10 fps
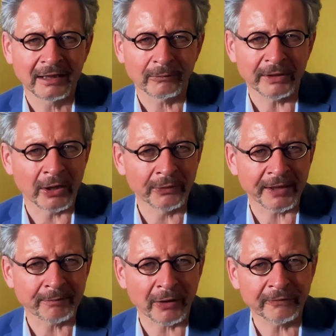We know
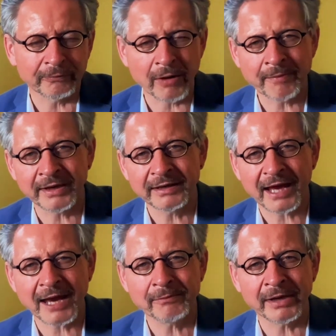that both women
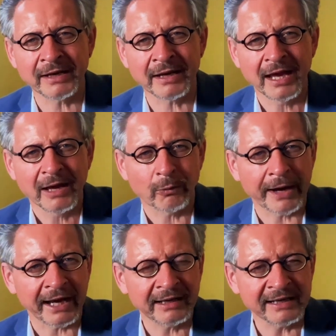and men were
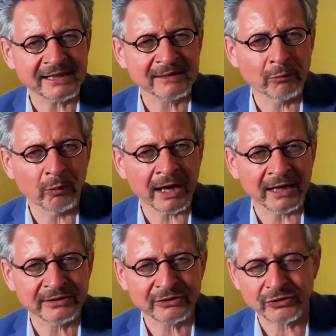heading small
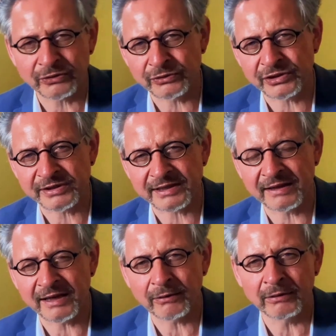house churches in
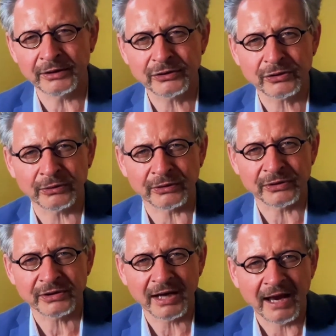the early
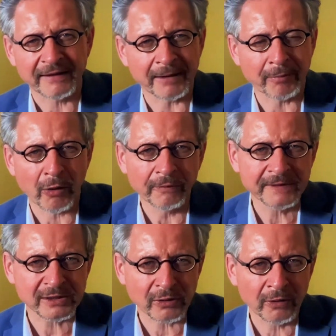church. They both
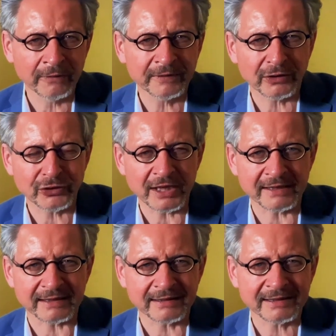served
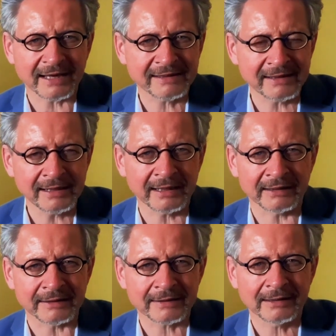Jesus as
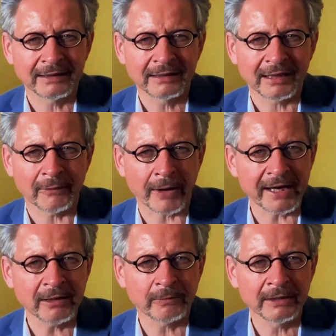deacons and were
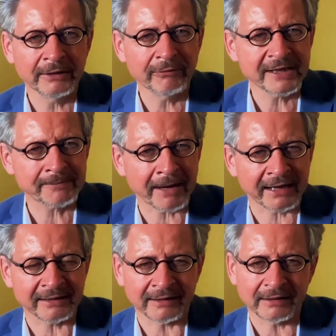equally
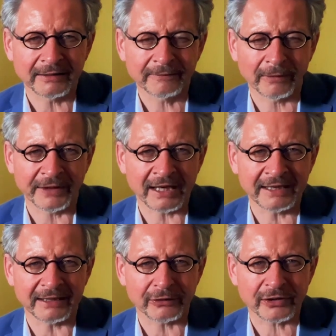respected for their
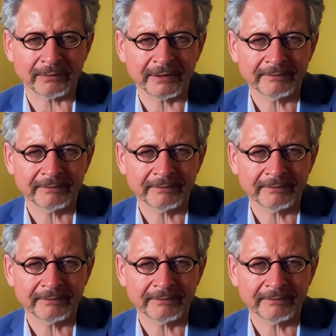leadership.